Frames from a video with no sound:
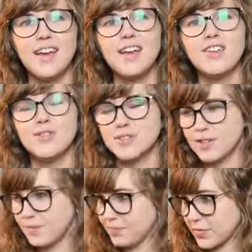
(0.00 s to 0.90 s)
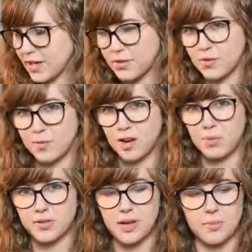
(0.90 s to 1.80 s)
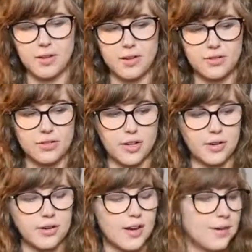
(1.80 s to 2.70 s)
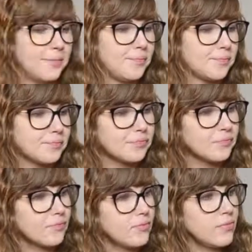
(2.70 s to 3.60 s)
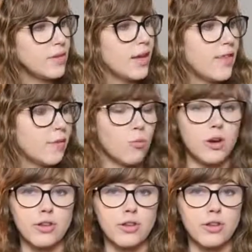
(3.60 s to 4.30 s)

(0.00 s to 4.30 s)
Usually I'll do them a couple times on each string. And then 1 to